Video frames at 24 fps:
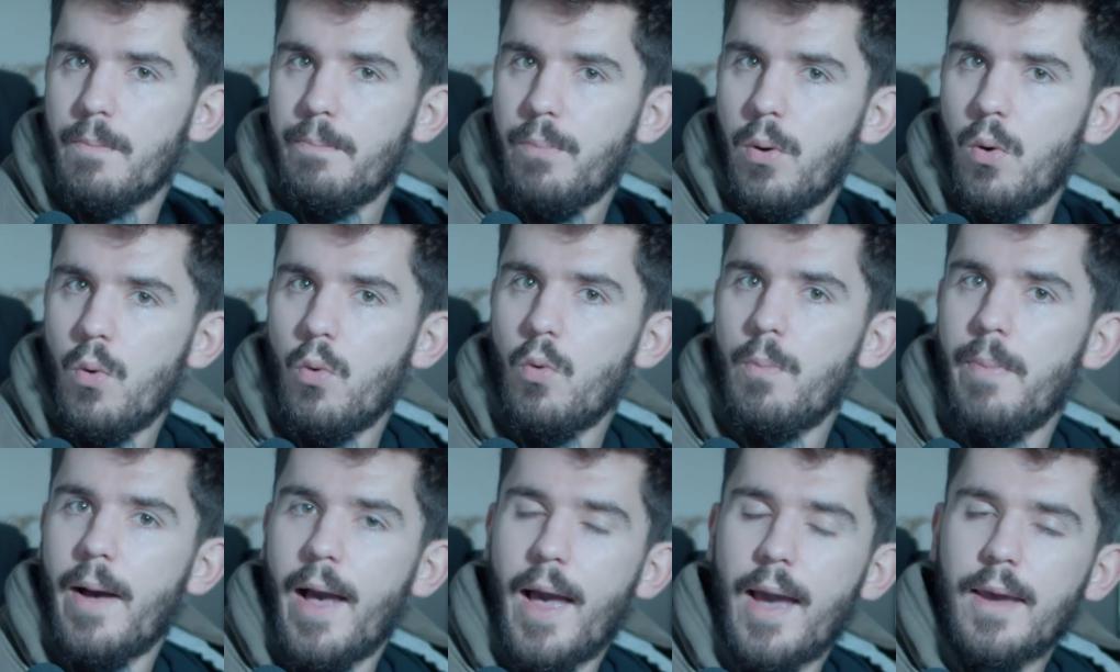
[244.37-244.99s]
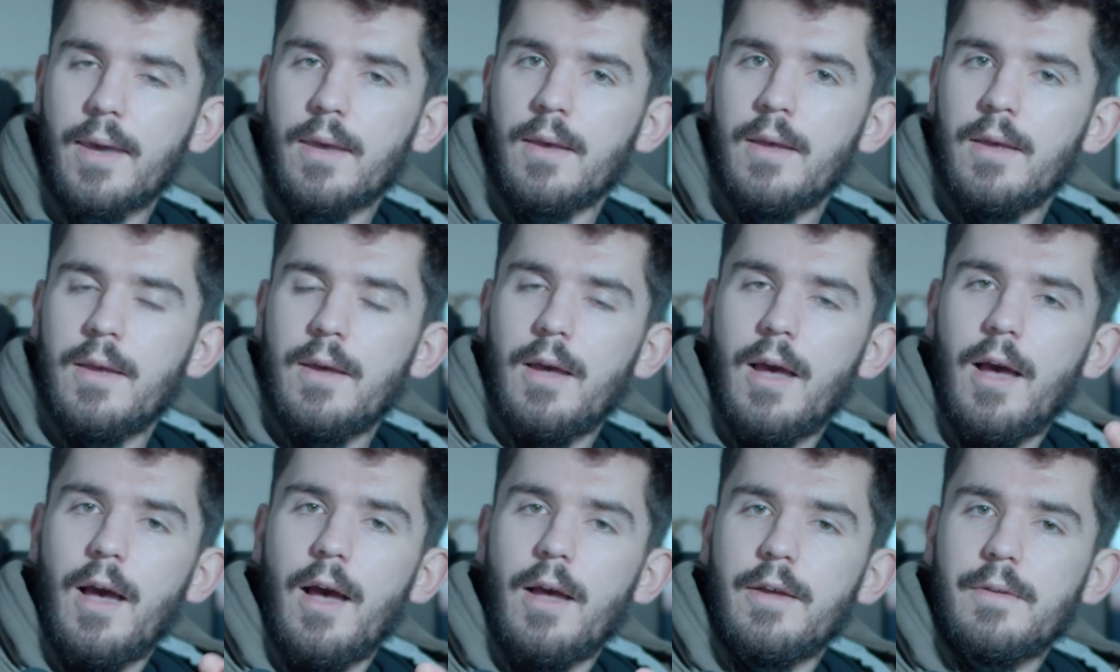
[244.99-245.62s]
a pullback,
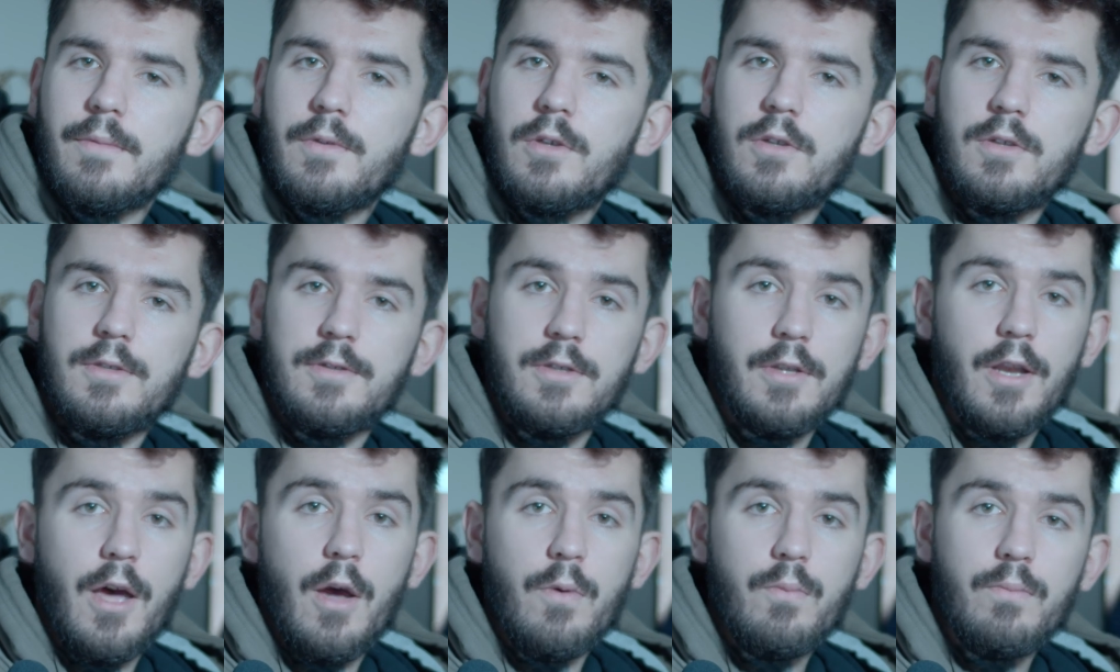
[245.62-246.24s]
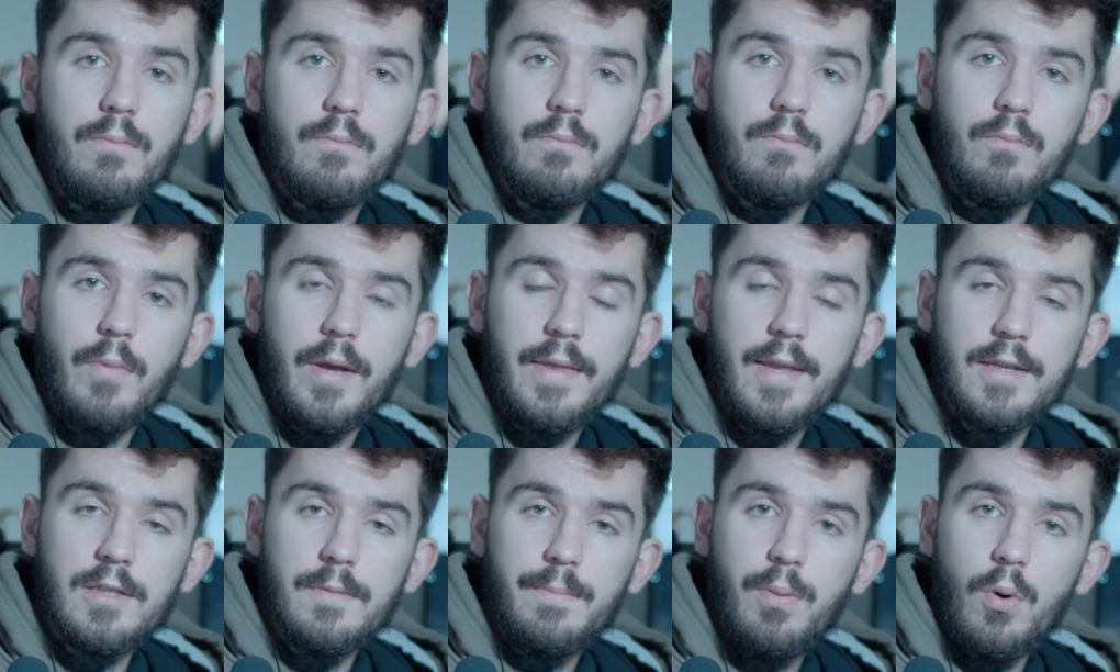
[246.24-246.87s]
because you know,
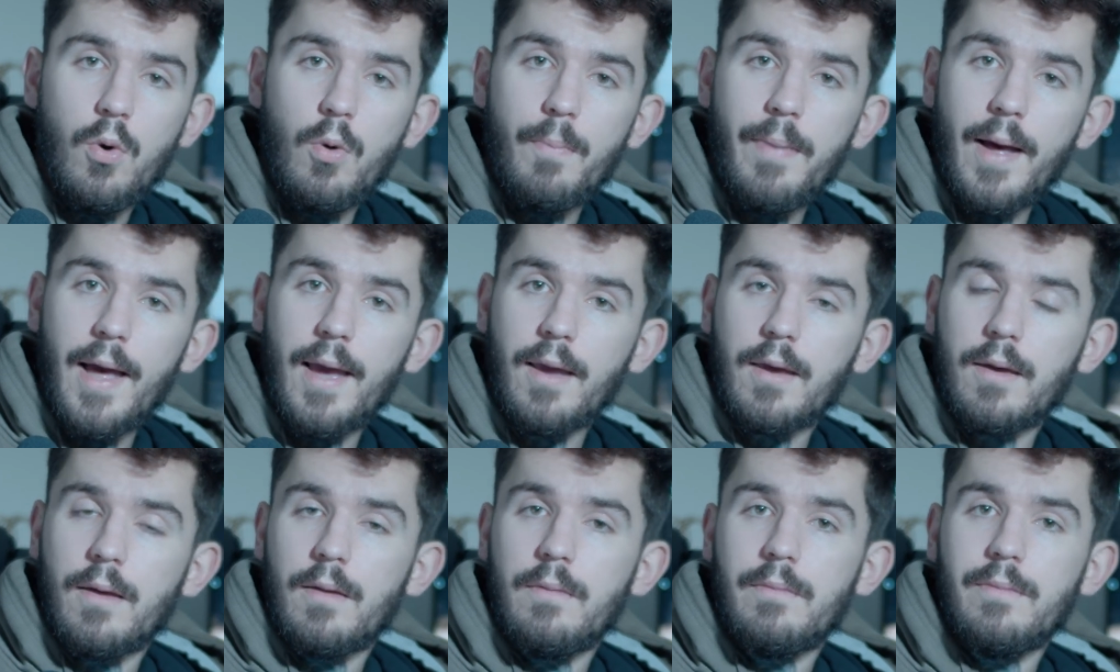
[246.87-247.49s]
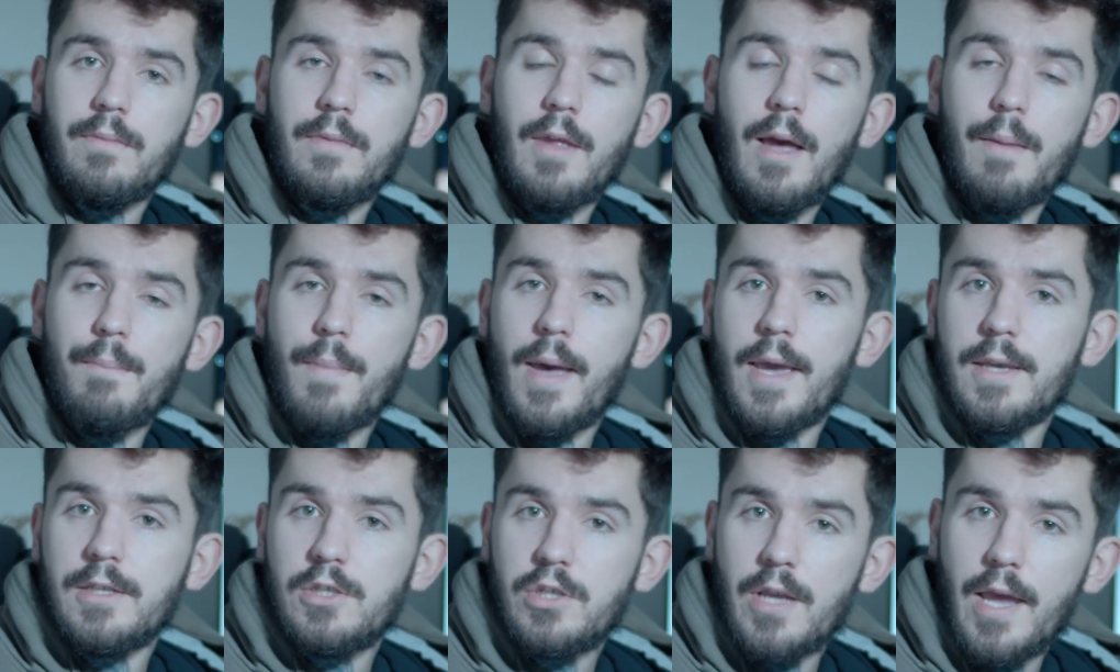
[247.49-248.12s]
when there's a pullback, that
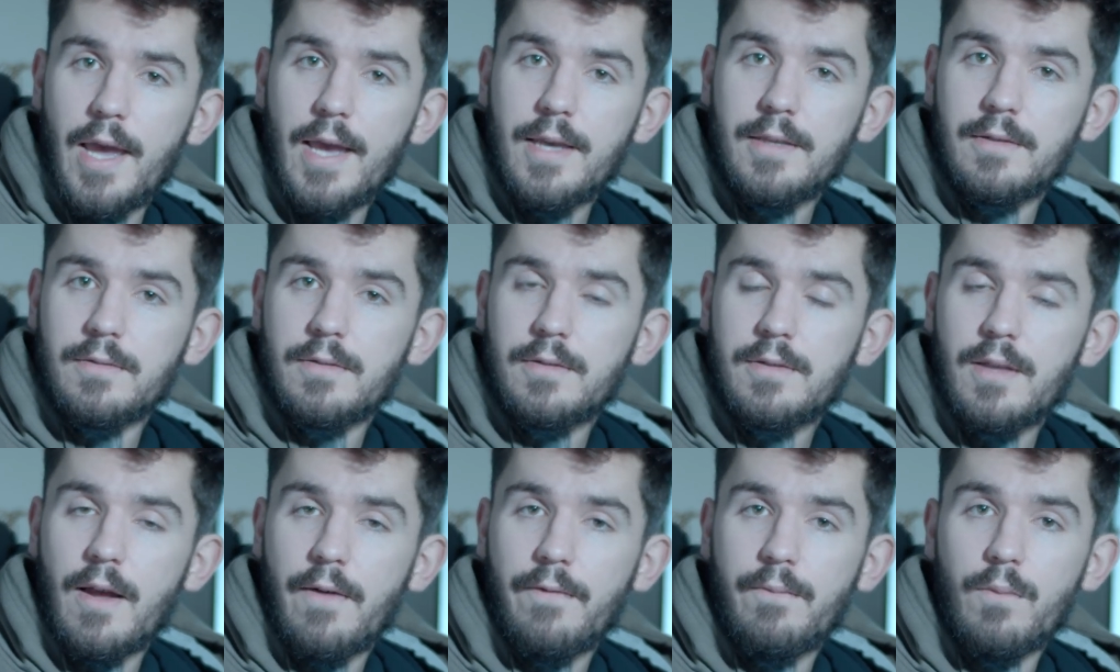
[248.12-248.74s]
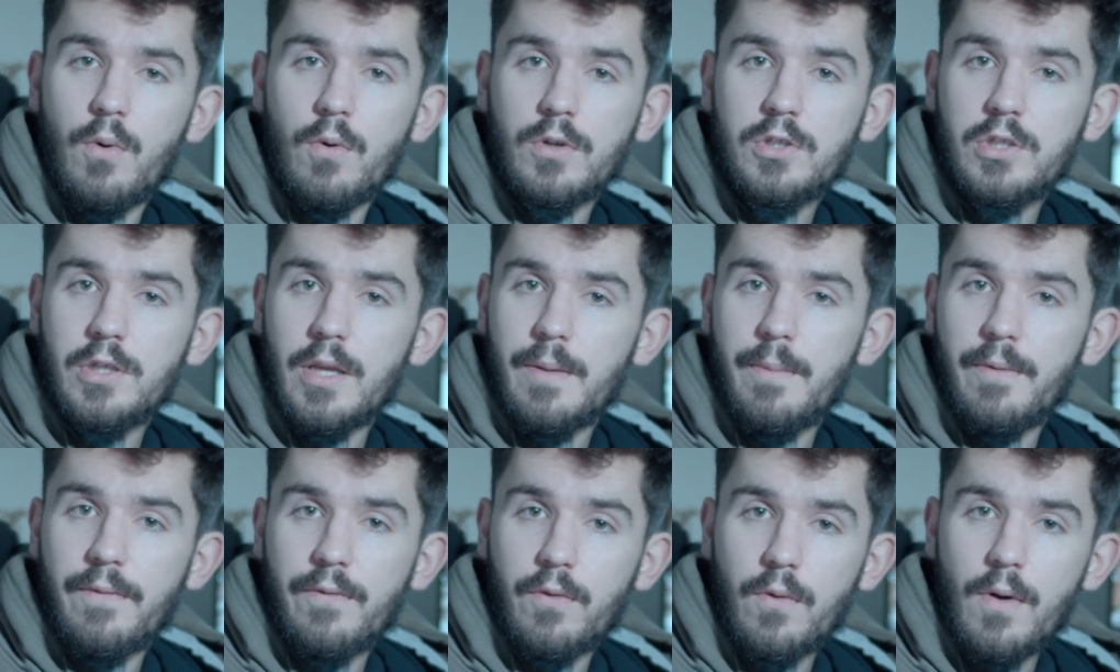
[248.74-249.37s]
makes shares and stuff more
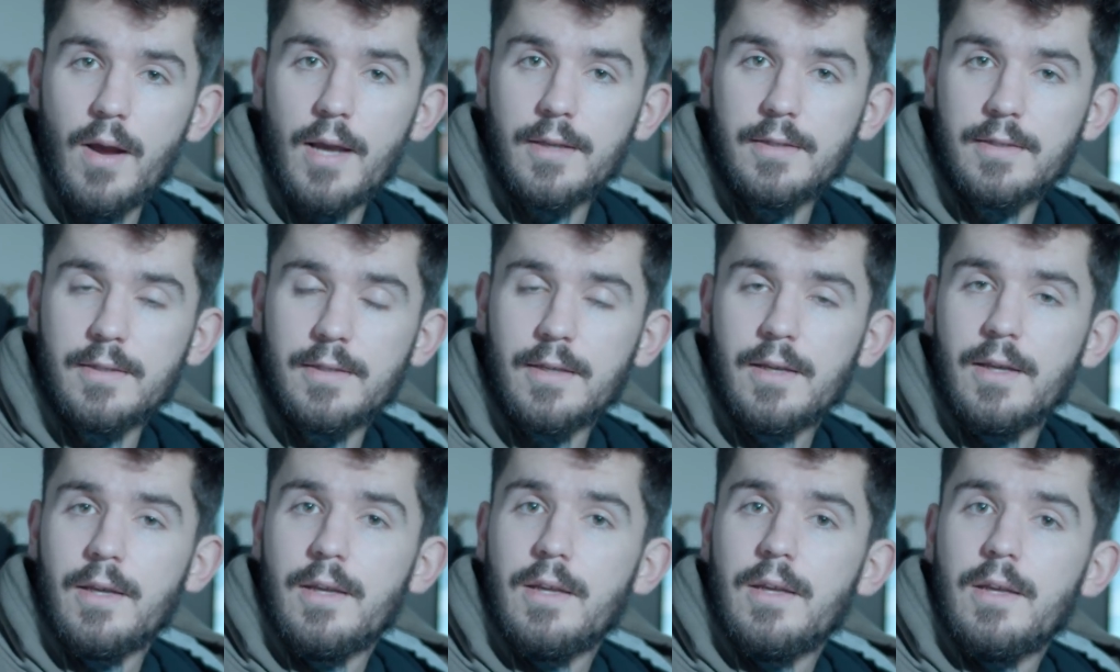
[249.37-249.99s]
cheaper for us,